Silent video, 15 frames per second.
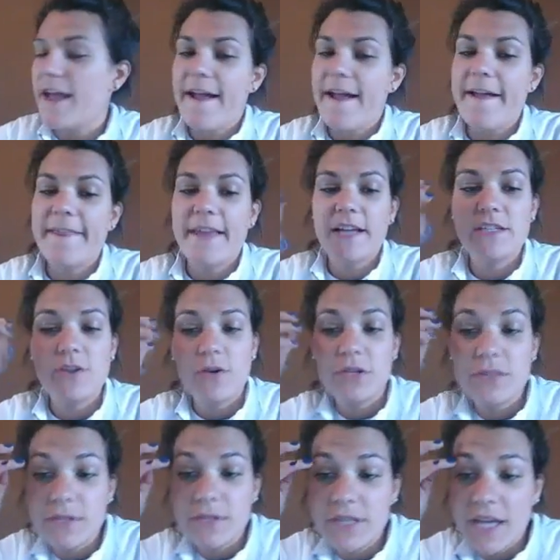and that's
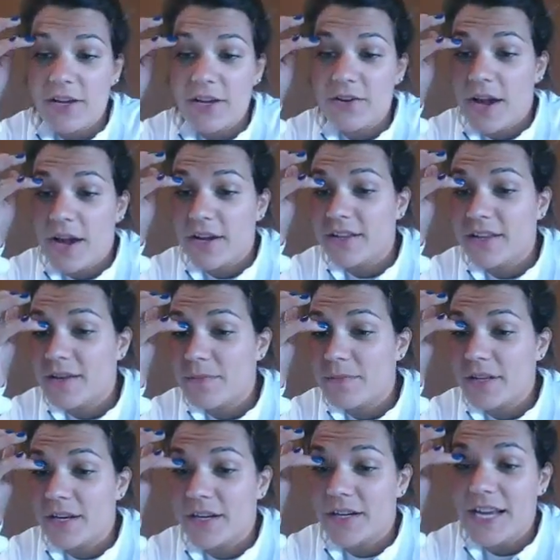ultimately how you calculate
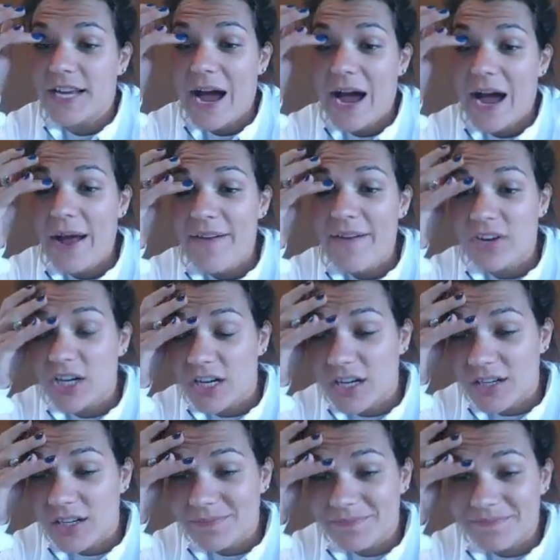molarity.
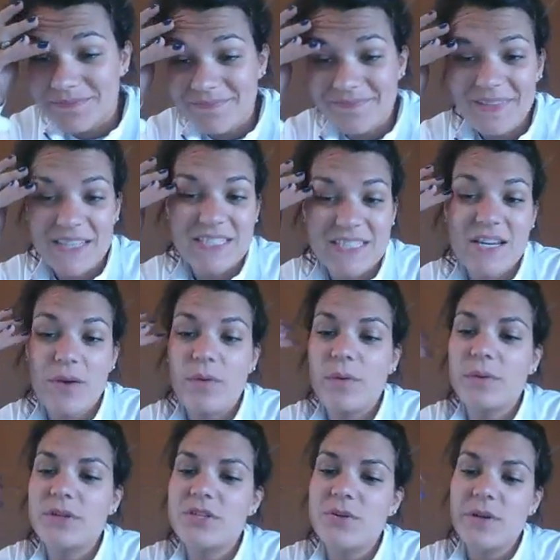However, that's not what
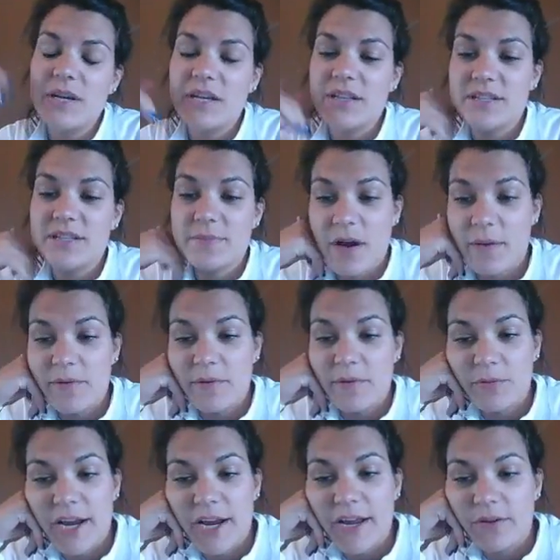we're doing in this problem,
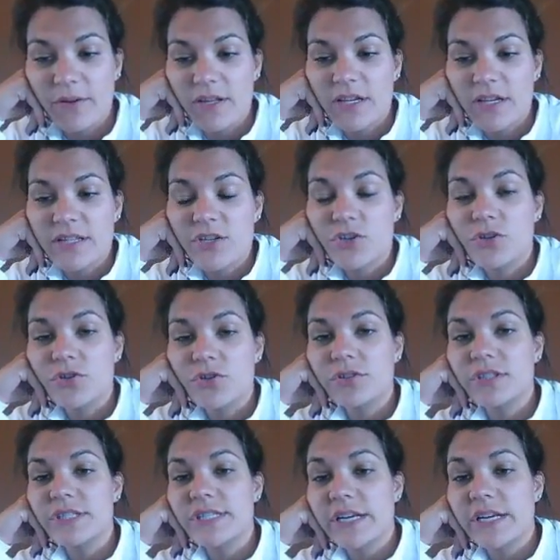right? It's a
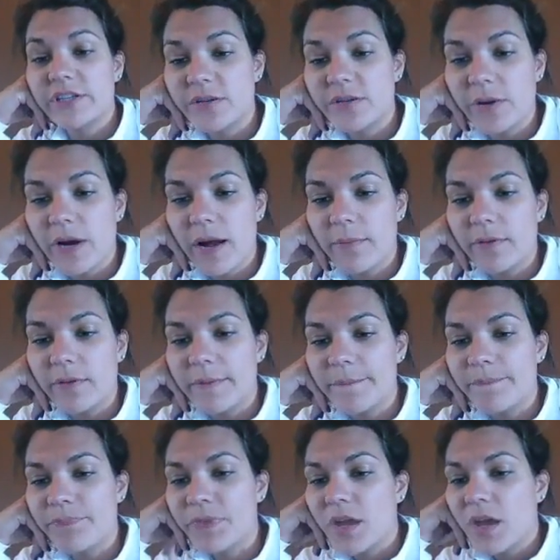neutralization
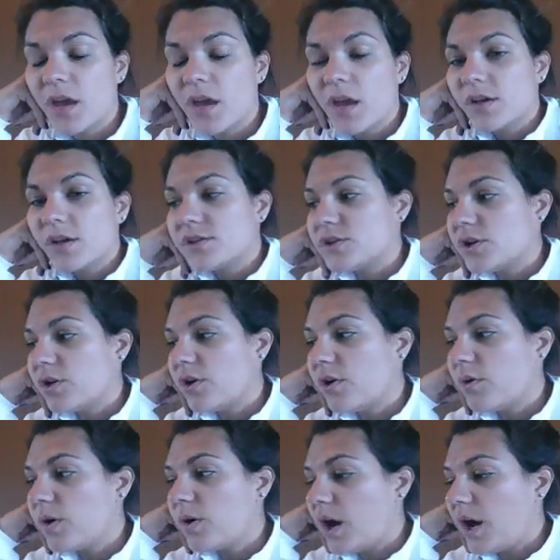problem,
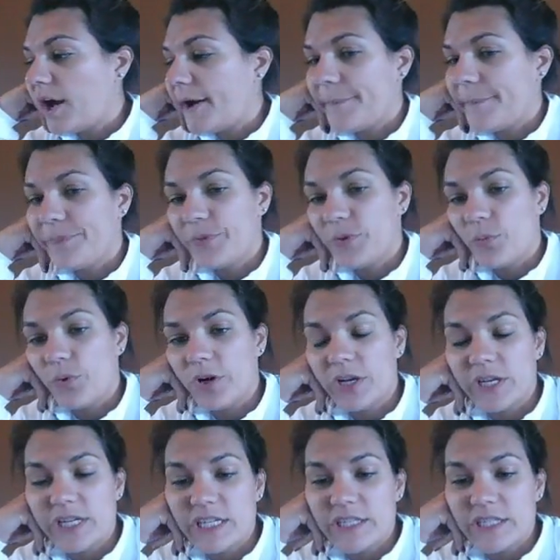so we're
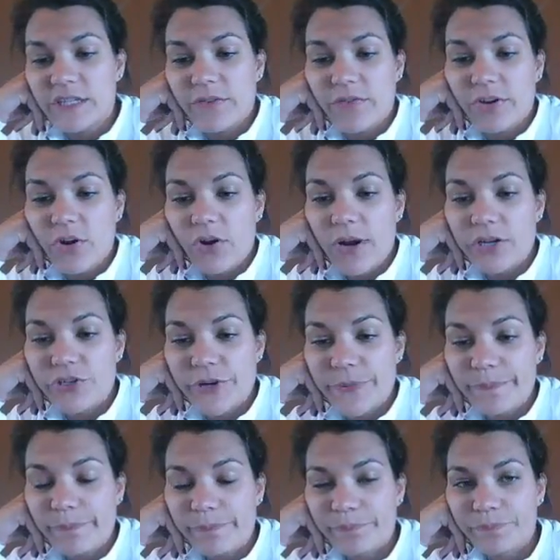going to need a different
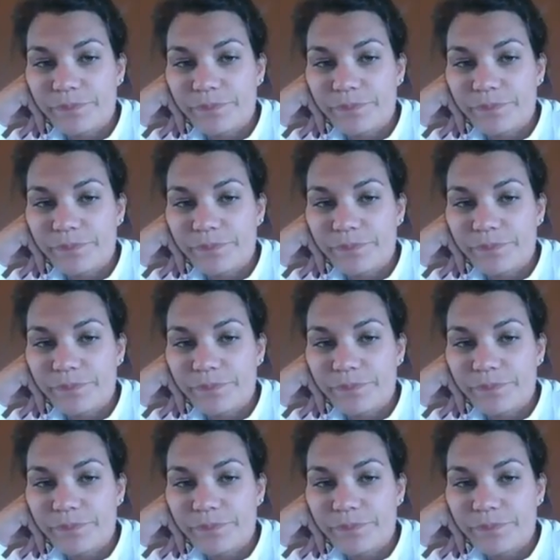equation.